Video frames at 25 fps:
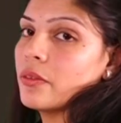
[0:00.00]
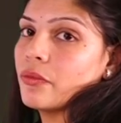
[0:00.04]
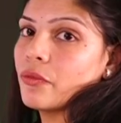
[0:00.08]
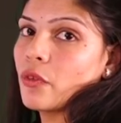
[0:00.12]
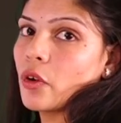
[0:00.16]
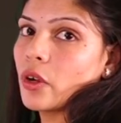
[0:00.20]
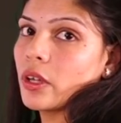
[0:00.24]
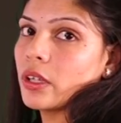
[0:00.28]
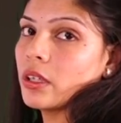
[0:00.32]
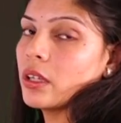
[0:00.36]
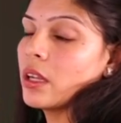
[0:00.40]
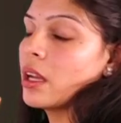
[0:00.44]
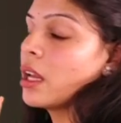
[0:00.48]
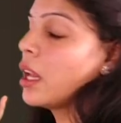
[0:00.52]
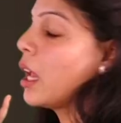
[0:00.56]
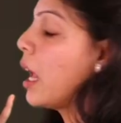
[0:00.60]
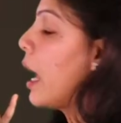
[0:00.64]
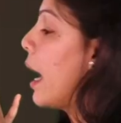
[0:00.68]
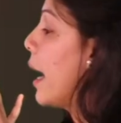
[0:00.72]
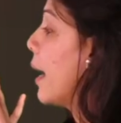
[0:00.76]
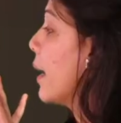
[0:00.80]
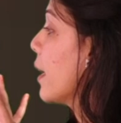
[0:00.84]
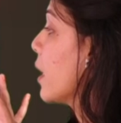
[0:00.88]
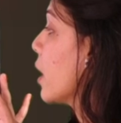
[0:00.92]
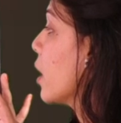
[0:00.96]
wall,
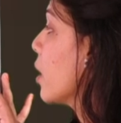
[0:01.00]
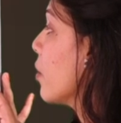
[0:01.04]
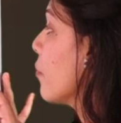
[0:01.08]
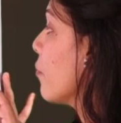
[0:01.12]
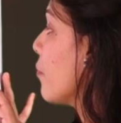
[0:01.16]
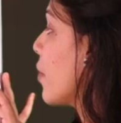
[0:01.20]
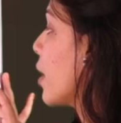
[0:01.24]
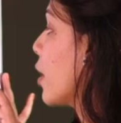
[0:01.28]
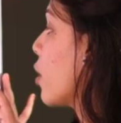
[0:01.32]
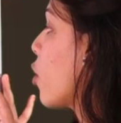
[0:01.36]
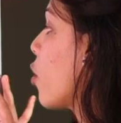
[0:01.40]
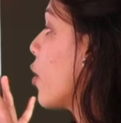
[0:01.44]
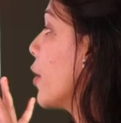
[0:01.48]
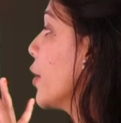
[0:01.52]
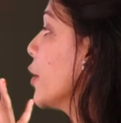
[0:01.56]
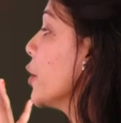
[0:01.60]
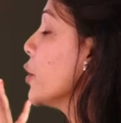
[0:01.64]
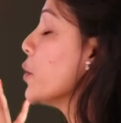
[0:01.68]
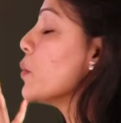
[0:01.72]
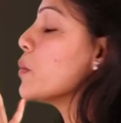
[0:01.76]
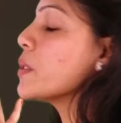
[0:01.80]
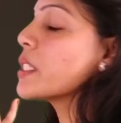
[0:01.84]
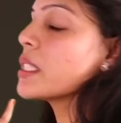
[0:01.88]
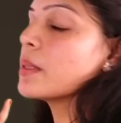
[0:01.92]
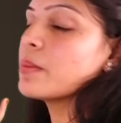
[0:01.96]
and if
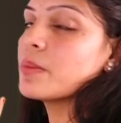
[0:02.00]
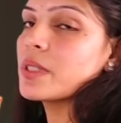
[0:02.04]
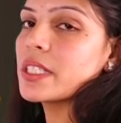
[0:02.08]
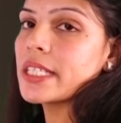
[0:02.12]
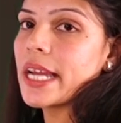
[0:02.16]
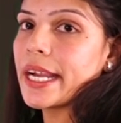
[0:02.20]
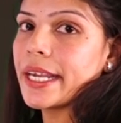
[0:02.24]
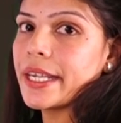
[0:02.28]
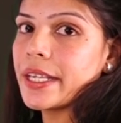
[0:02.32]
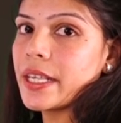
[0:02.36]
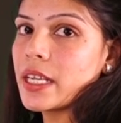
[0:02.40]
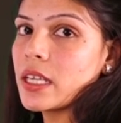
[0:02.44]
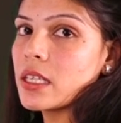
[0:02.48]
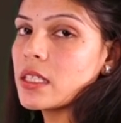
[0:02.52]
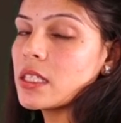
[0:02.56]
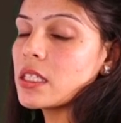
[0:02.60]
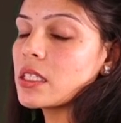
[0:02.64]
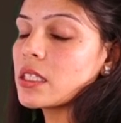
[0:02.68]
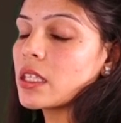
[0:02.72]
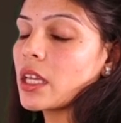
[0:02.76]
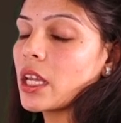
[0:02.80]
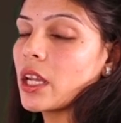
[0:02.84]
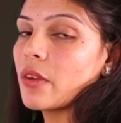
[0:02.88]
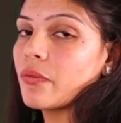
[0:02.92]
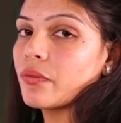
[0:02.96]
according to some
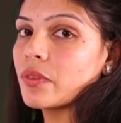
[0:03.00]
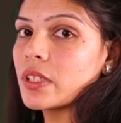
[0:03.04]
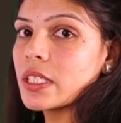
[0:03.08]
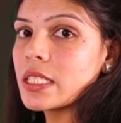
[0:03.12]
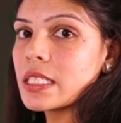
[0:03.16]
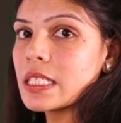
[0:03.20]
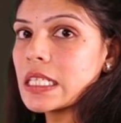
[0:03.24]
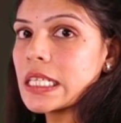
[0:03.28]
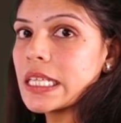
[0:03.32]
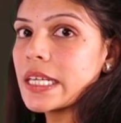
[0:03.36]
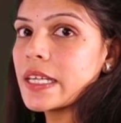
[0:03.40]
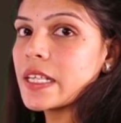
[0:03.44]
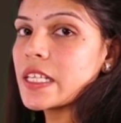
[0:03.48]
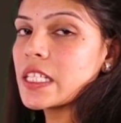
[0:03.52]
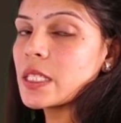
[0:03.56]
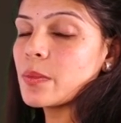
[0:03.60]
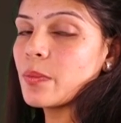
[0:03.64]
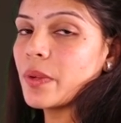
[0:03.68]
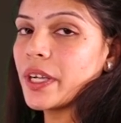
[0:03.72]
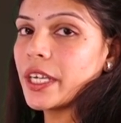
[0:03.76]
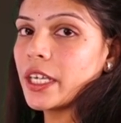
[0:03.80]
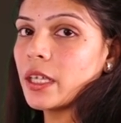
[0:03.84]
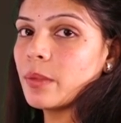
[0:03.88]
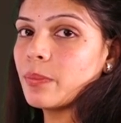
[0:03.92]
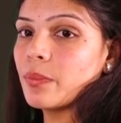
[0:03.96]
scientists, if this layer is
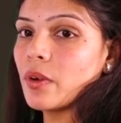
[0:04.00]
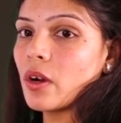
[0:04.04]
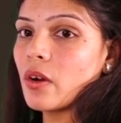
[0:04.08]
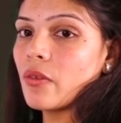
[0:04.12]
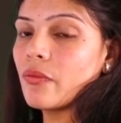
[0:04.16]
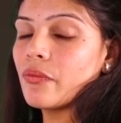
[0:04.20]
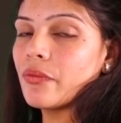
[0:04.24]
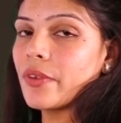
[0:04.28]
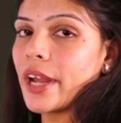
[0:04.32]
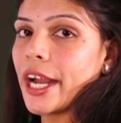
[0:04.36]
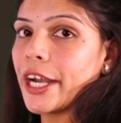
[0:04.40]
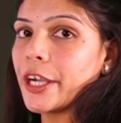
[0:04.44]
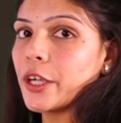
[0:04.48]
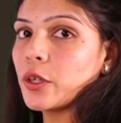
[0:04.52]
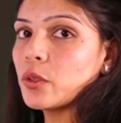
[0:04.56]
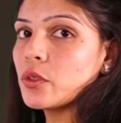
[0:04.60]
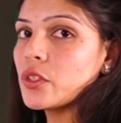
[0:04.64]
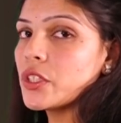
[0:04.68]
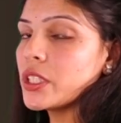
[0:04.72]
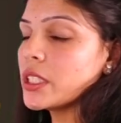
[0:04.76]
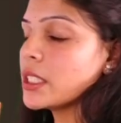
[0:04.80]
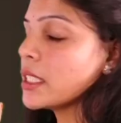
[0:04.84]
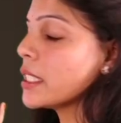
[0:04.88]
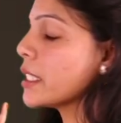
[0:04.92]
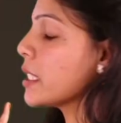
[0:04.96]
made up of
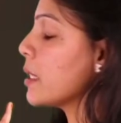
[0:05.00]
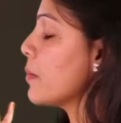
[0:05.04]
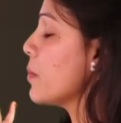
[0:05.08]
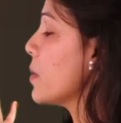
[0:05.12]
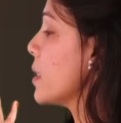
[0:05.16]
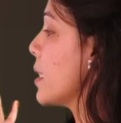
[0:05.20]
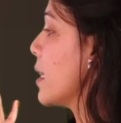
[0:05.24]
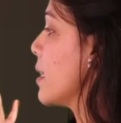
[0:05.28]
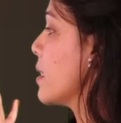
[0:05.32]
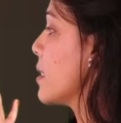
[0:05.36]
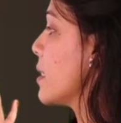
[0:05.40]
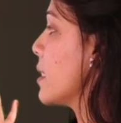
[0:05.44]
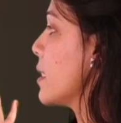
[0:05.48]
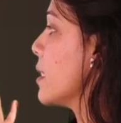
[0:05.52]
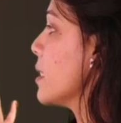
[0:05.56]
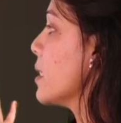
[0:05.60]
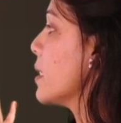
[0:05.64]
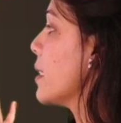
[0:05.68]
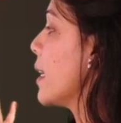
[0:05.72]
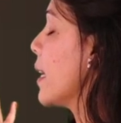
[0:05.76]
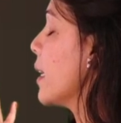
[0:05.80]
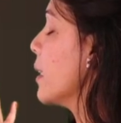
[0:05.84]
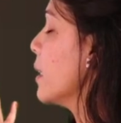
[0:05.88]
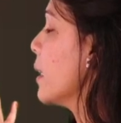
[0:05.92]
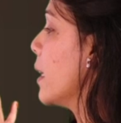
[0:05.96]
nitrogenous substances,
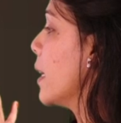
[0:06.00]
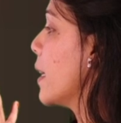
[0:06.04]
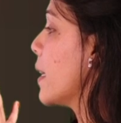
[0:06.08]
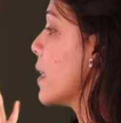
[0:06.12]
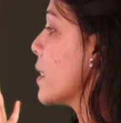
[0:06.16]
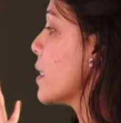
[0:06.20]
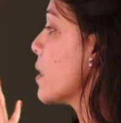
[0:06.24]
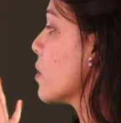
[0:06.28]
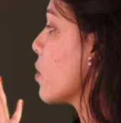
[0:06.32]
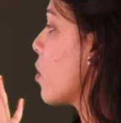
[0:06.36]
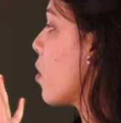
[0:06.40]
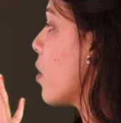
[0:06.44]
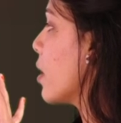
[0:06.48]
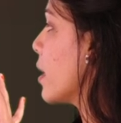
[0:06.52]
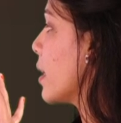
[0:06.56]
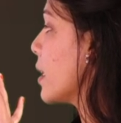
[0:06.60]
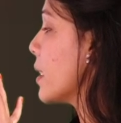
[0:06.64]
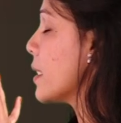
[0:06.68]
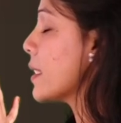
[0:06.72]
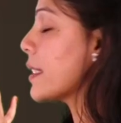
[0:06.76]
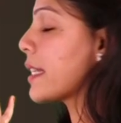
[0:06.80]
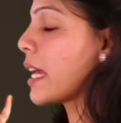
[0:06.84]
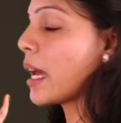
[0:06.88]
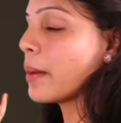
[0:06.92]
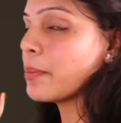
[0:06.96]
then it is called
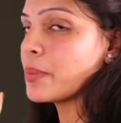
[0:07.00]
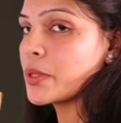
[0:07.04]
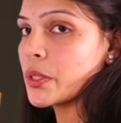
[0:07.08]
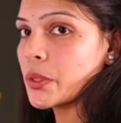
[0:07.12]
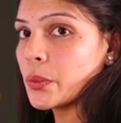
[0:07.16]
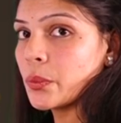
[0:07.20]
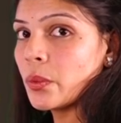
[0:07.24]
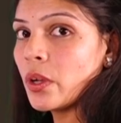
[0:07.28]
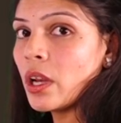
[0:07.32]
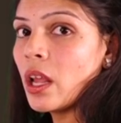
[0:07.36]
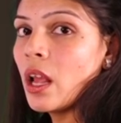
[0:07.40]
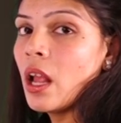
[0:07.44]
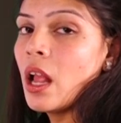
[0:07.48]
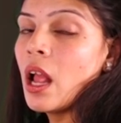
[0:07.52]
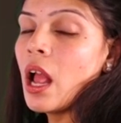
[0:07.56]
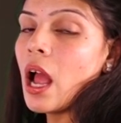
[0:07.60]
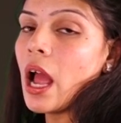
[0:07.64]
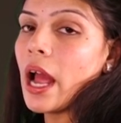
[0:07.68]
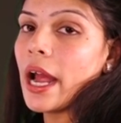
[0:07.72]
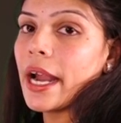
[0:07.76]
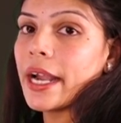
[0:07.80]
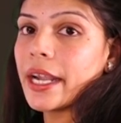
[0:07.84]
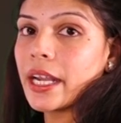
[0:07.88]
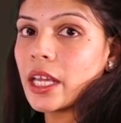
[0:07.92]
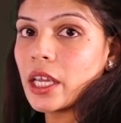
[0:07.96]
as capsule,
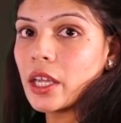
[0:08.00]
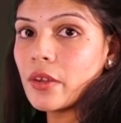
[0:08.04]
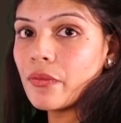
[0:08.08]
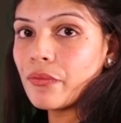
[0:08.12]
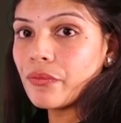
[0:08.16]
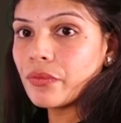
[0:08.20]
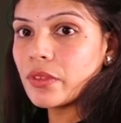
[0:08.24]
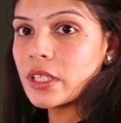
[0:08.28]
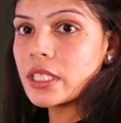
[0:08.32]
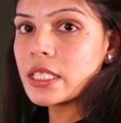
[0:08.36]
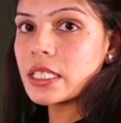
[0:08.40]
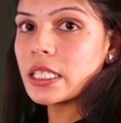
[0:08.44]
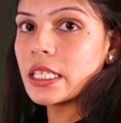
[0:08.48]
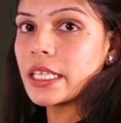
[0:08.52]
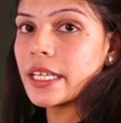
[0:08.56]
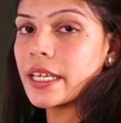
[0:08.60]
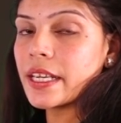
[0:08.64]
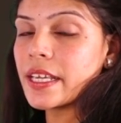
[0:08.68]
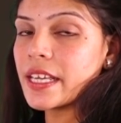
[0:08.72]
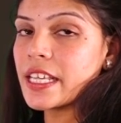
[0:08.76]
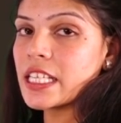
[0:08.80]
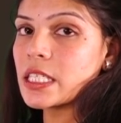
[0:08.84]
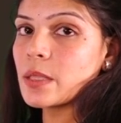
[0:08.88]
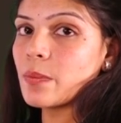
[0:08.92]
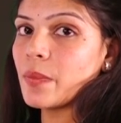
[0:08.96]
and if this layer
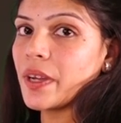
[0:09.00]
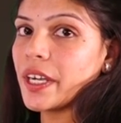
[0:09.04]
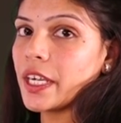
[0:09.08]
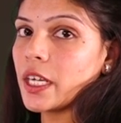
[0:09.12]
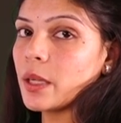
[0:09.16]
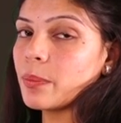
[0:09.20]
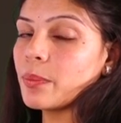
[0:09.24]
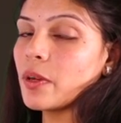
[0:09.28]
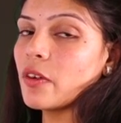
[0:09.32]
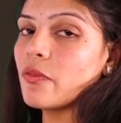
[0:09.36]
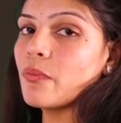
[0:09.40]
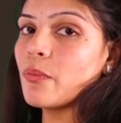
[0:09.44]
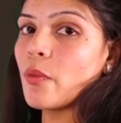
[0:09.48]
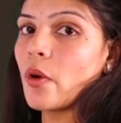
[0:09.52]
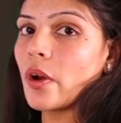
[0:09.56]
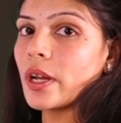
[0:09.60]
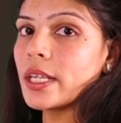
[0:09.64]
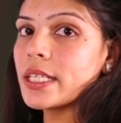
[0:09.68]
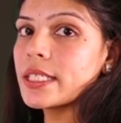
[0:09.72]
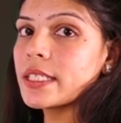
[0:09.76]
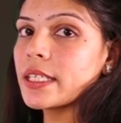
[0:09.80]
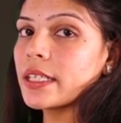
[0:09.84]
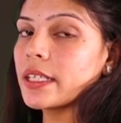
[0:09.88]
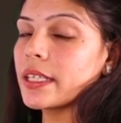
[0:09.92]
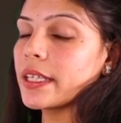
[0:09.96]
is made up of
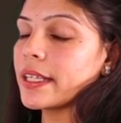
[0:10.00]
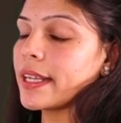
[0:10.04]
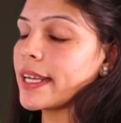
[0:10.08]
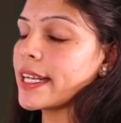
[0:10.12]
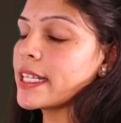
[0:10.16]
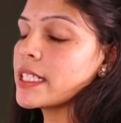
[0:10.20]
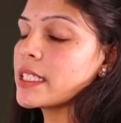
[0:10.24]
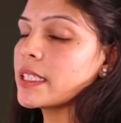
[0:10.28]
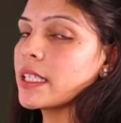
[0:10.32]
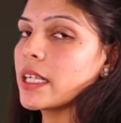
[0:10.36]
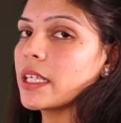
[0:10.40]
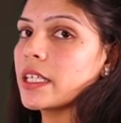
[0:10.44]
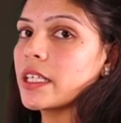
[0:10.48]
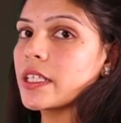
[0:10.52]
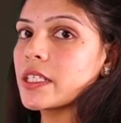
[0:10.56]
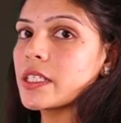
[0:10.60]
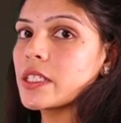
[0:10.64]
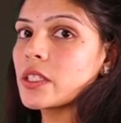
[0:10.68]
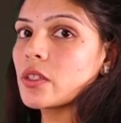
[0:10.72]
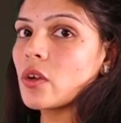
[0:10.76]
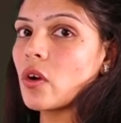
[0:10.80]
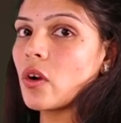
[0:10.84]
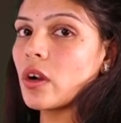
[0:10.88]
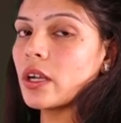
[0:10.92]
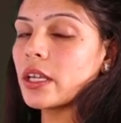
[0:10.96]
polysaccharides, then it
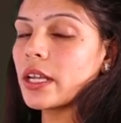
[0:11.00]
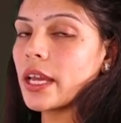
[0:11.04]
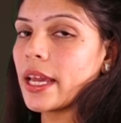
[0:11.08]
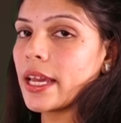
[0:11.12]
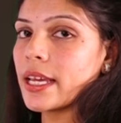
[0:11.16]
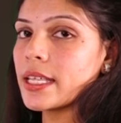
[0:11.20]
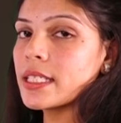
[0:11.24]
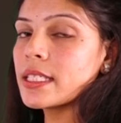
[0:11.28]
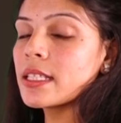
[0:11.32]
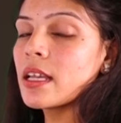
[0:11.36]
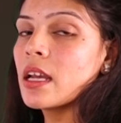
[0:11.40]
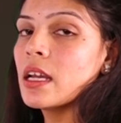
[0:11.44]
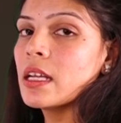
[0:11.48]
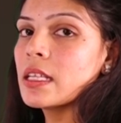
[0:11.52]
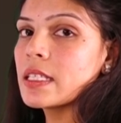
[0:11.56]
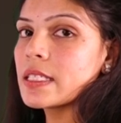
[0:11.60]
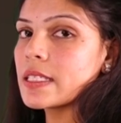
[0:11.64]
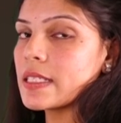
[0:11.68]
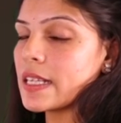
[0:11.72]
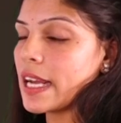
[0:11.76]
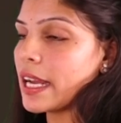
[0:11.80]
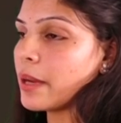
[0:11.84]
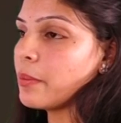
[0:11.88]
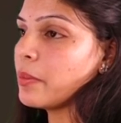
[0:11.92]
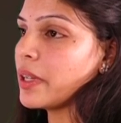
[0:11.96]
is called as
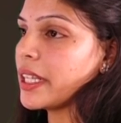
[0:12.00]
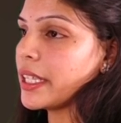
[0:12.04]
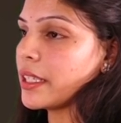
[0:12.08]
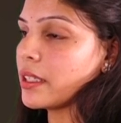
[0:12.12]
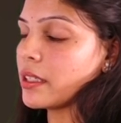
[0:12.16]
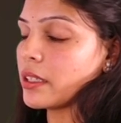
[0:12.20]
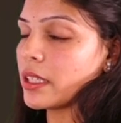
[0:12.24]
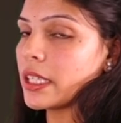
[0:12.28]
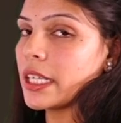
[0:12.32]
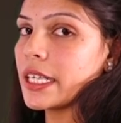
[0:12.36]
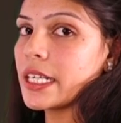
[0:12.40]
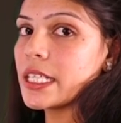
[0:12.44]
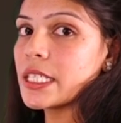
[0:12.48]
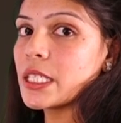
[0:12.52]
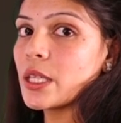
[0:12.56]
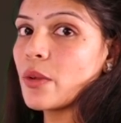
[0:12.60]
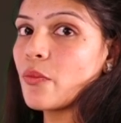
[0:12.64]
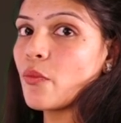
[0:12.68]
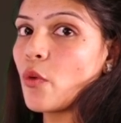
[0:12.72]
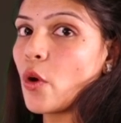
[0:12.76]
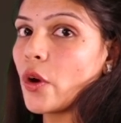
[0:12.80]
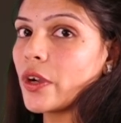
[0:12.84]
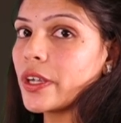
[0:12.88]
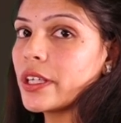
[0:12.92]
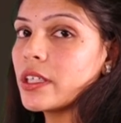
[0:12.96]
slime layer. It is a
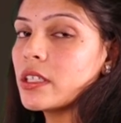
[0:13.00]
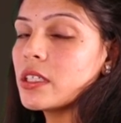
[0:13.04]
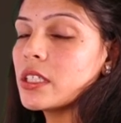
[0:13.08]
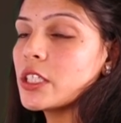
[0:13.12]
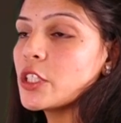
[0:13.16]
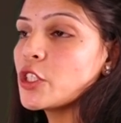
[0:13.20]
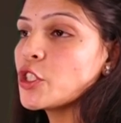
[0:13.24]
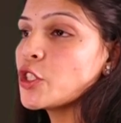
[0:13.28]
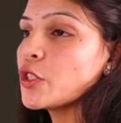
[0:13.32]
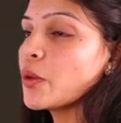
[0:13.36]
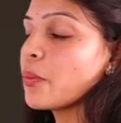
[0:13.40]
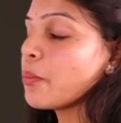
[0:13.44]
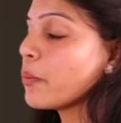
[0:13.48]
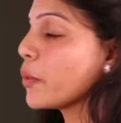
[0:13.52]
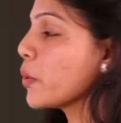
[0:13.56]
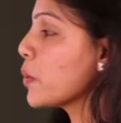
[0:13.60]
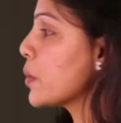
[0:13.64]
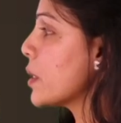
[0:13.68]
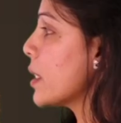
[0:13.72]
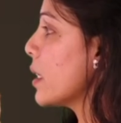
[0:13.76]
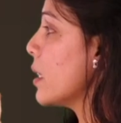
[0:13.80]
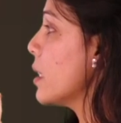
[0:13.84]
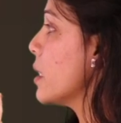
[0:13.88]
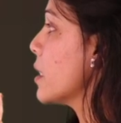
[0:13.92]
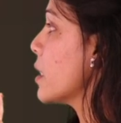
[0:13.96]
water rich
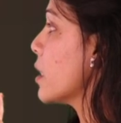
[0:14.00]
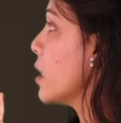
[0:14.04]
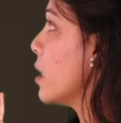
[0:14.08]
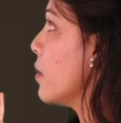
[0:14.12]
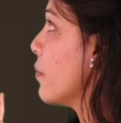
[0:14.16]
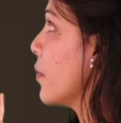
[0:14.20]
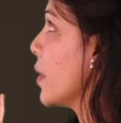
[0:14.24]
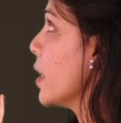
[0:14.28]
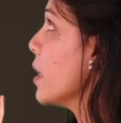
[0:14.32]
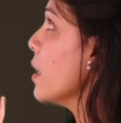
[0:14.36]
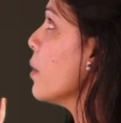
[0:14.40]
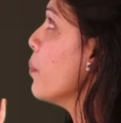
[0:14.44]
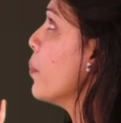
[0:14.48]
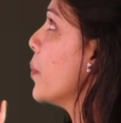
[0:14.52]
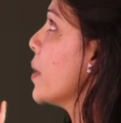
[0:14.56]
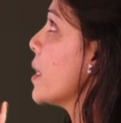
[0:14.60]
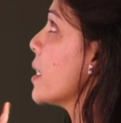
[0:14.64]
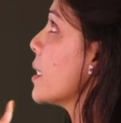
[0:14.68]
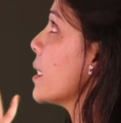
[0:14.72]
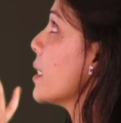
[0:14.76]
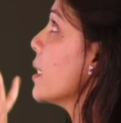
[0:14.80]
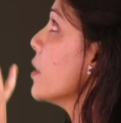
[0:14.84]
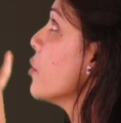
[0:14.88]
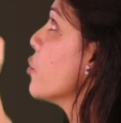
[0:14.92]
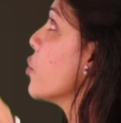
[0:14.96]
mucilage covering
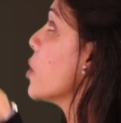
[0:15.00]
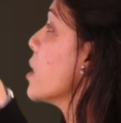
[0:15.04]
present